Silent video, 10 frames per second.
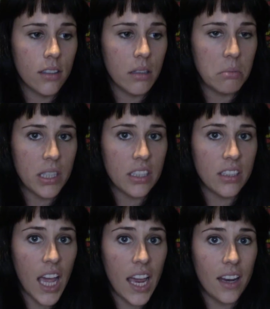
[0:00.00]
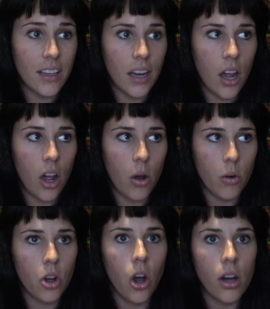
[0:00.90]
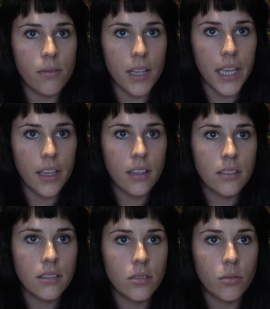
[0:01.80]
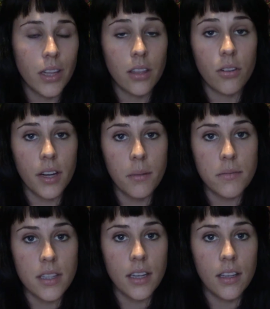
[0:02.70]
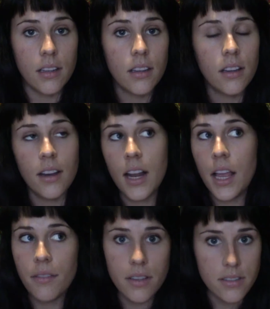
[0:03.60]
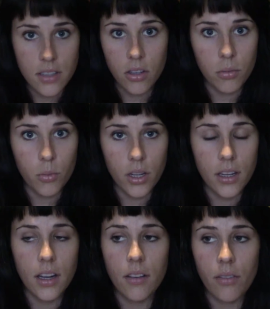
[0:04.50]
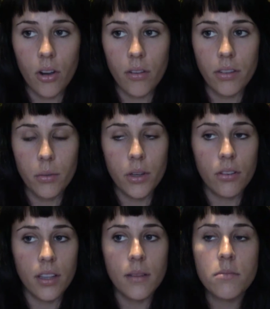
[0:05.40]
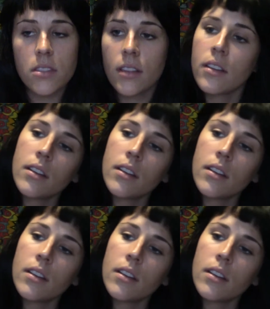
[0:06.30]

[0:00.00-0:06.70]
I mean, and oh, coffee with creams in it. Every single morning I have coffee with creams.